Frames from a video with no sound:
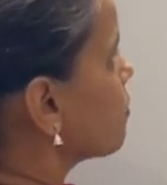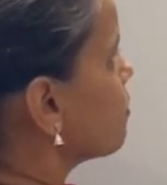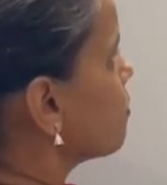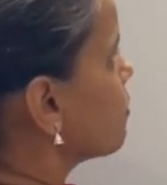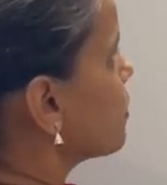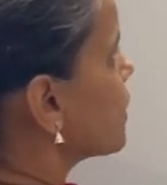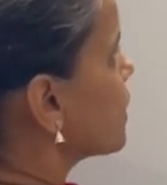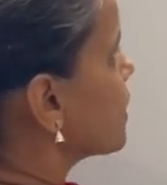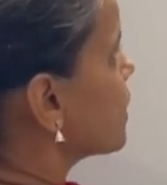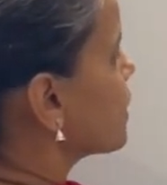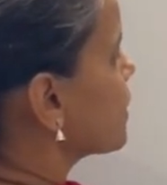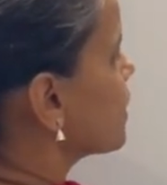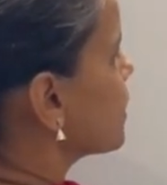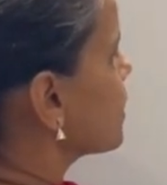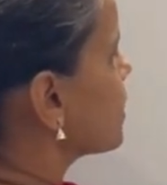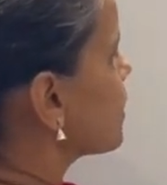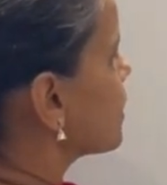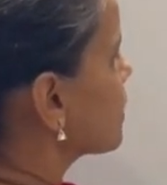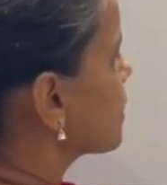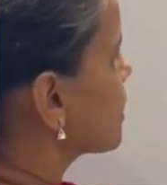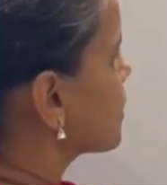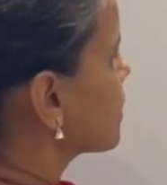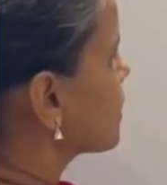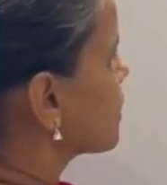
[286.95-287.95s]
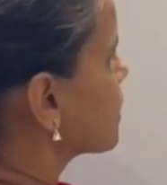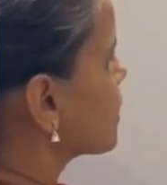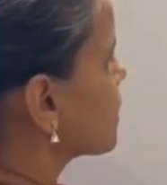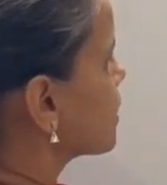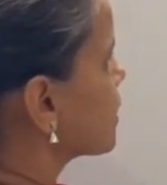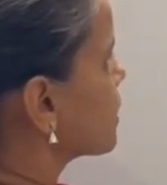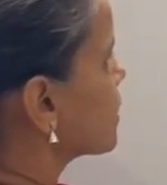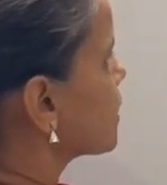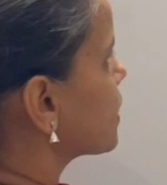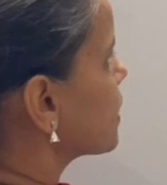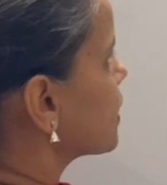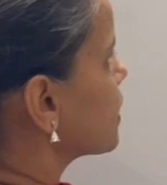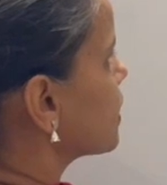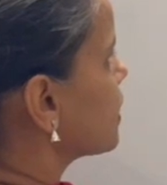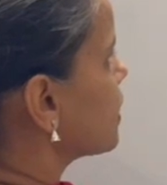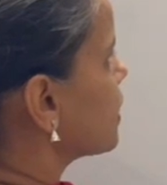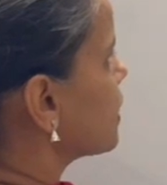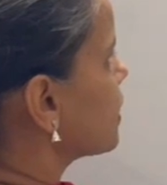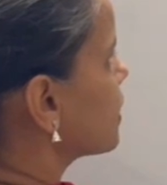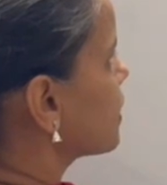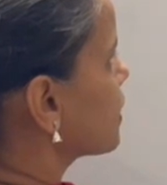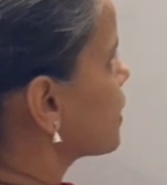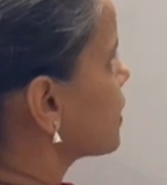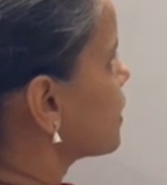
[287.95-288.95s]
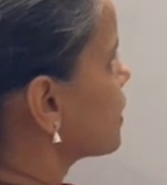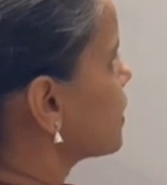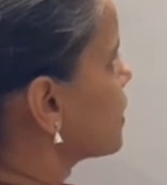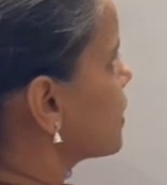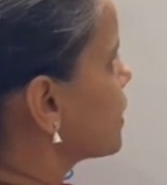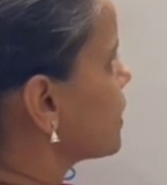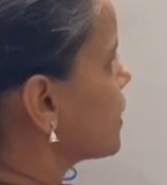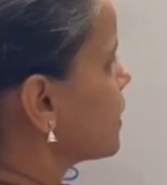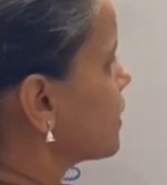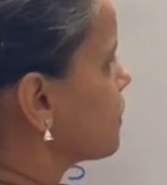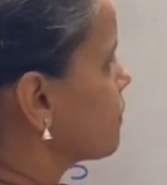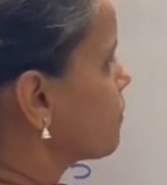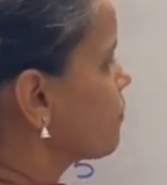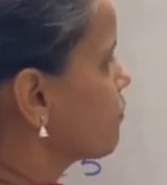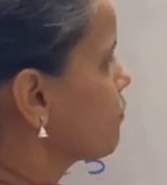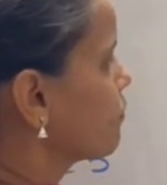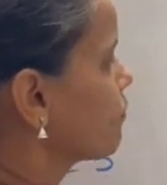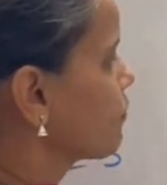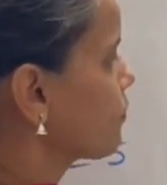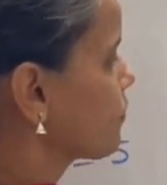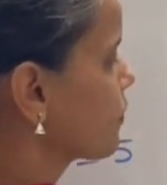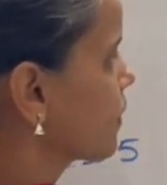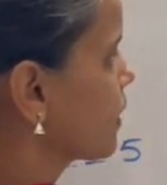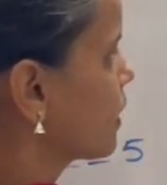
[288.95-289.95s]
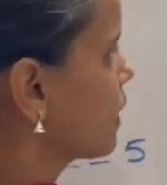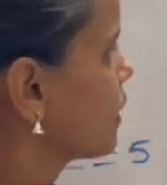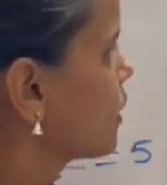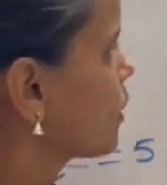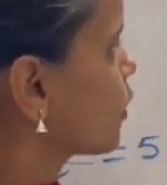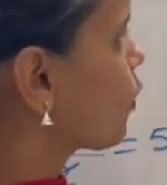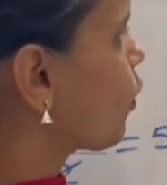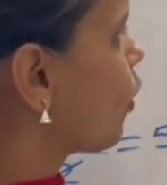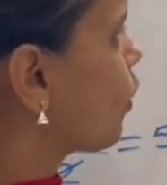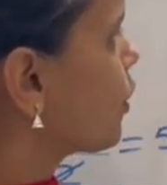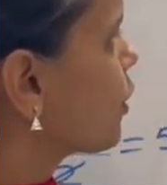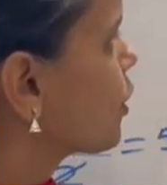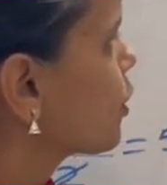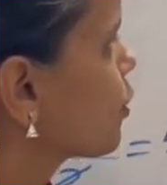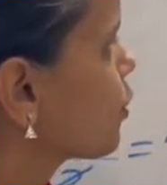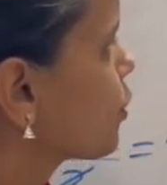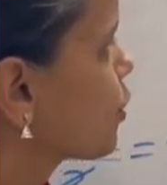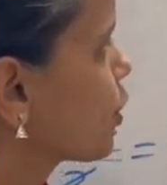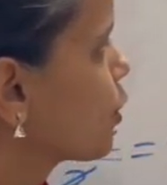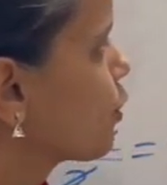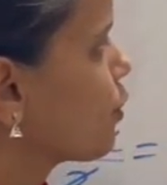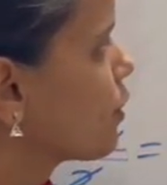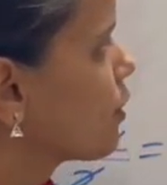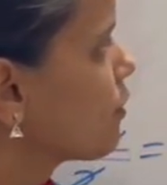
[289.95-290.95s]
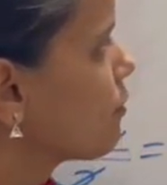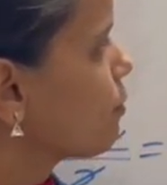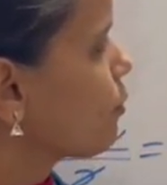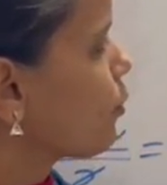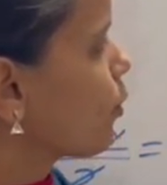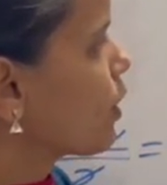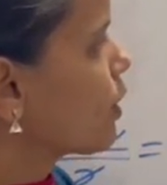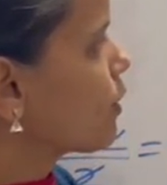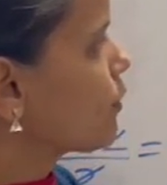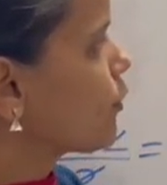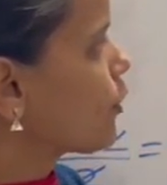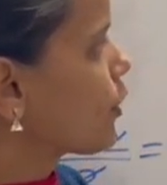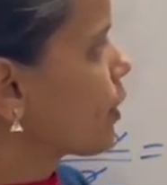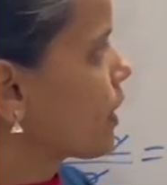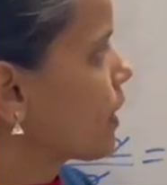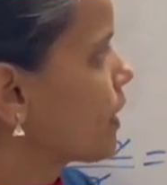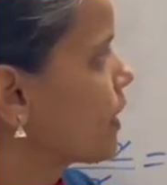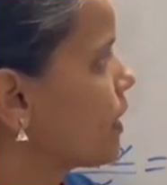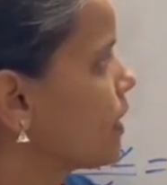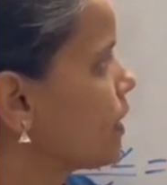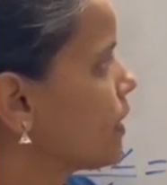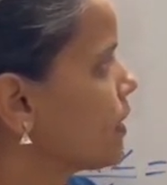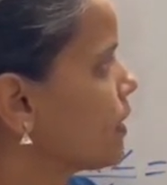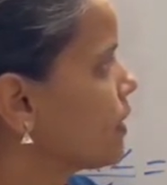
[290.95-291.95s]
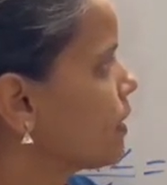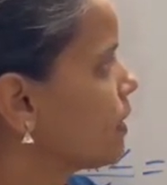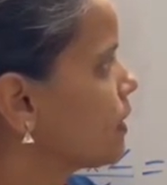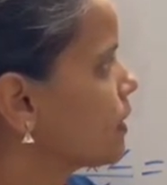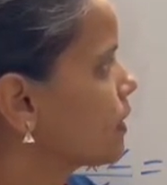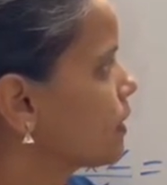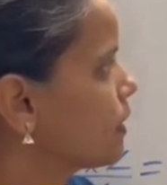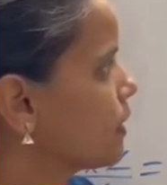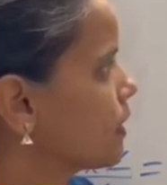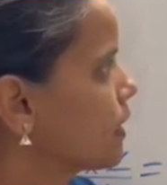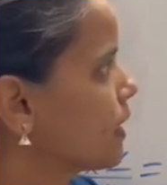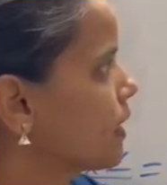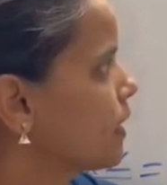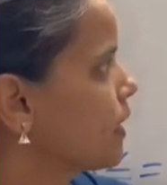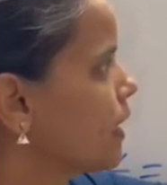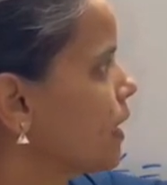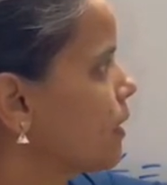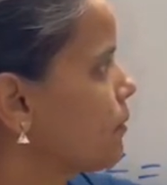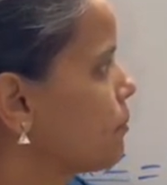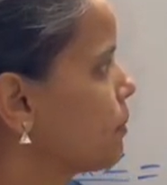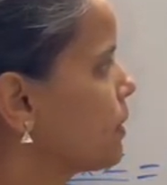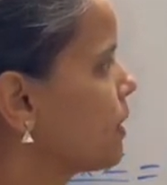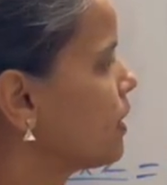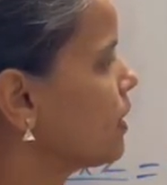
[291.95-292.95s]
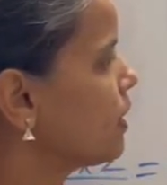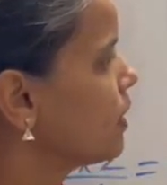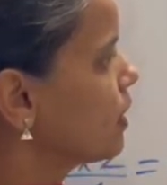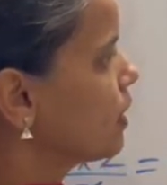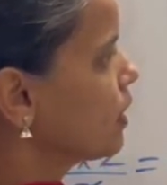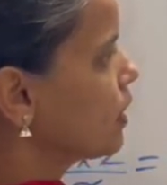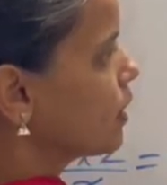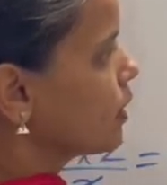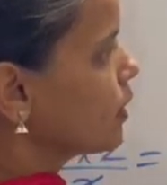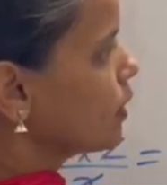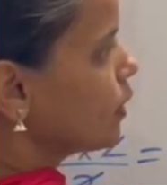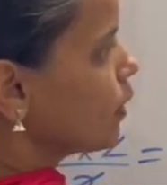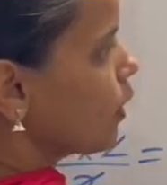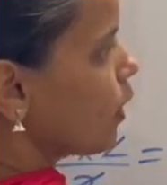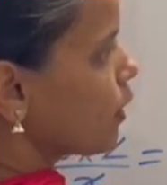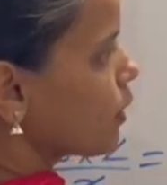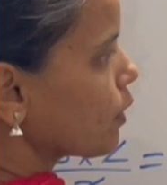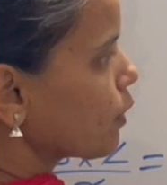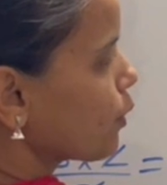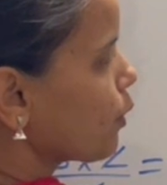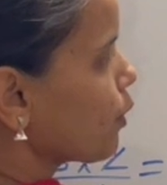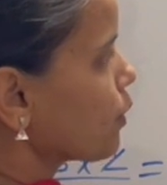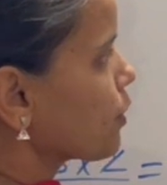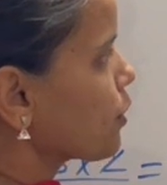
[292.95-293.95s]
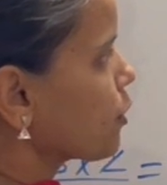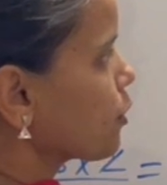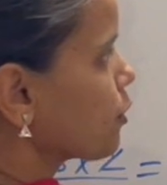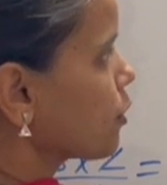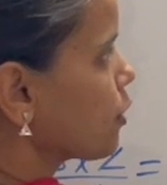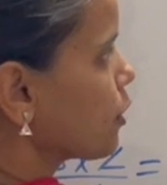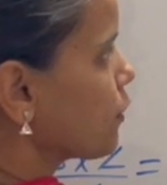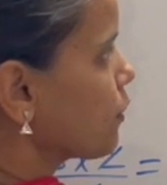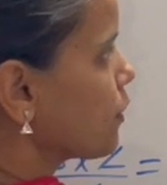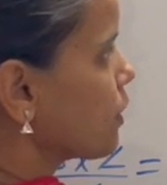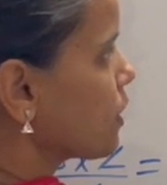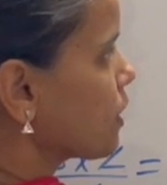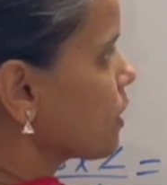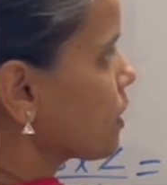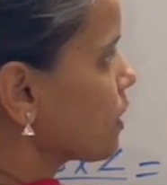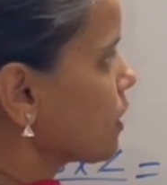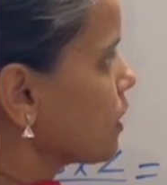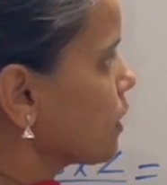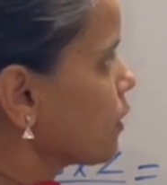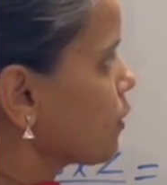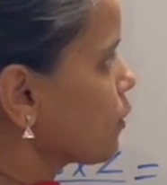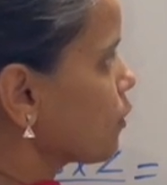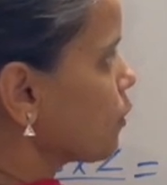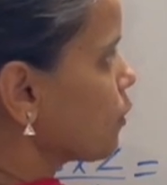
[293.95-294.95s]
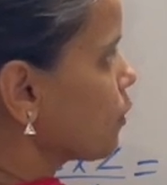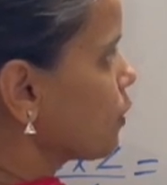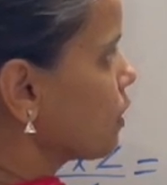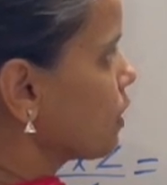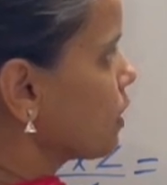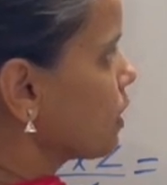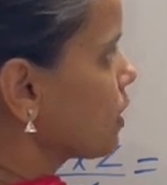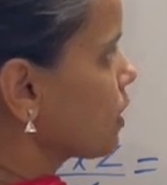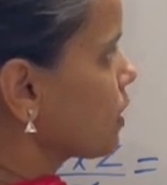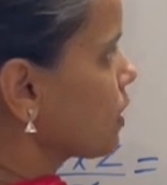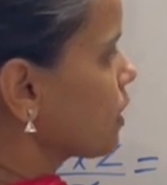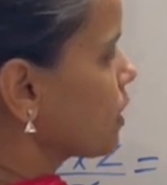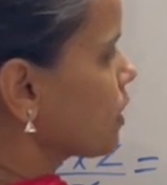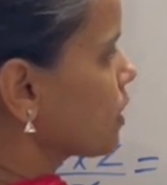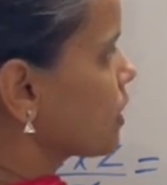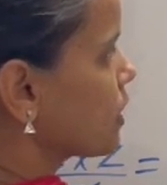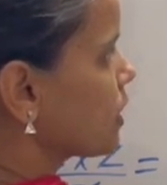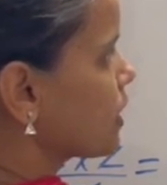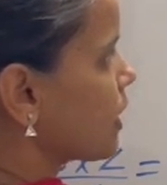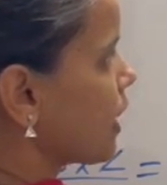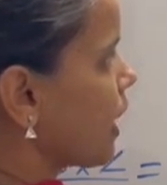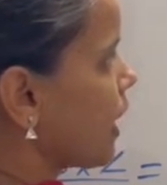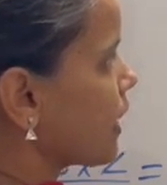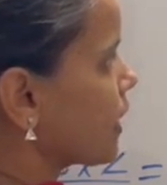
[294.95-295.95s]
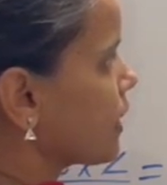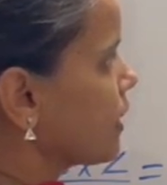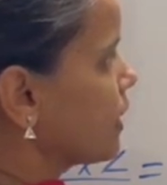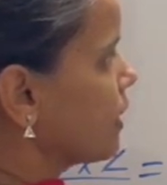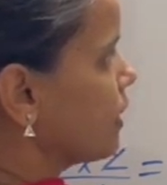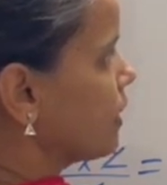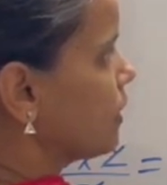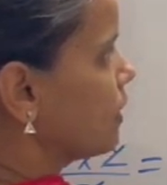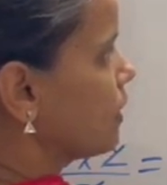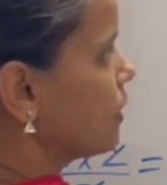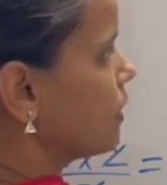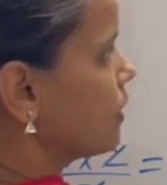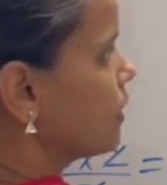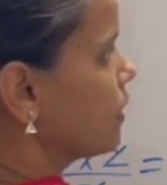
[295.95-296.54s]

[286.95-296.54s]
B, C, D. The consecutive points for A is D and B. Non-consecutive is C. So this is diagonal.